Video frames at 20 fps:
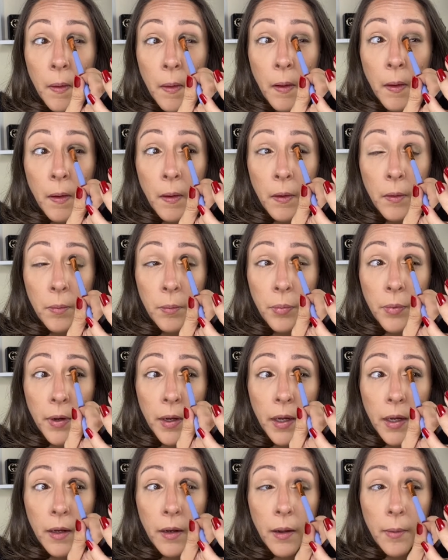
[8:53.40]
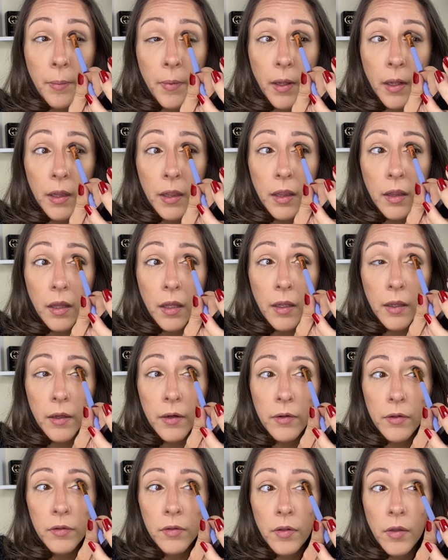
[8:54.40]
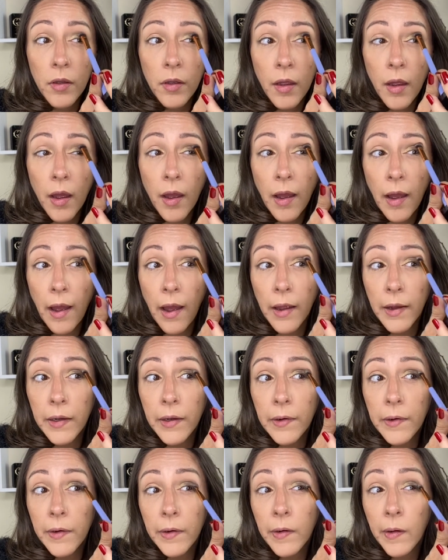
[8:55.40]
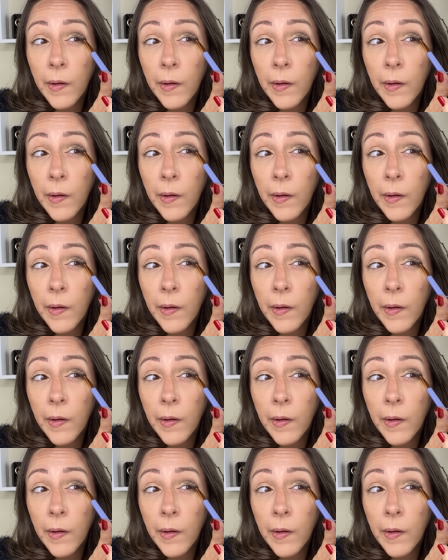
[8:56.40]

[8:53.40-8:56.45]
You bring it up a little higher